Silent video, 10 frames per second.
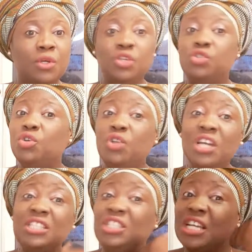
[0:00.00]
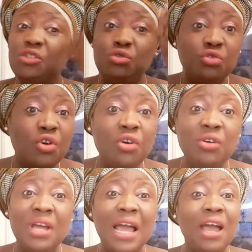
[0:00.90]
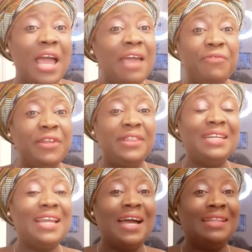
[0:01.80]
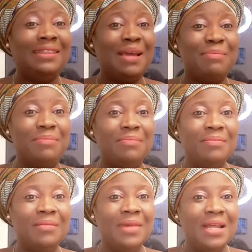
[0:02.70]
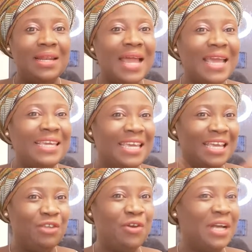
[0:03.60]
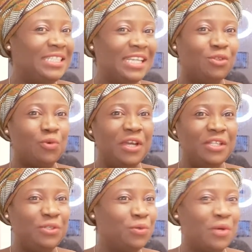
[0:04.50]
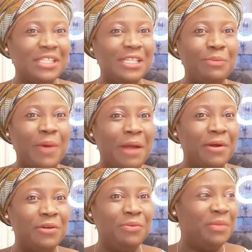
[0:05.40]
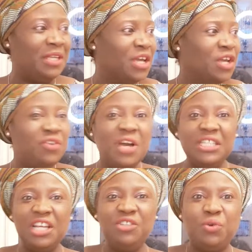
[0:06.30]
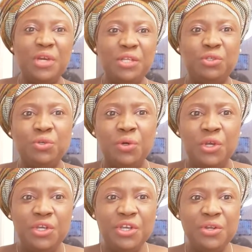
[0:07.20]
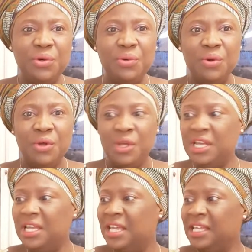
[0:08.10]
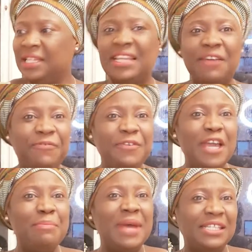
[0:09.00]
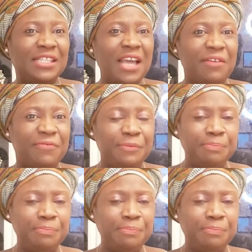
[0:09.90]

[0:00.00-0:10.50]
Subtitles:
So don't just throw everything at them. Like, you are just going to gossip around me. You are just going to, interfere my stuff.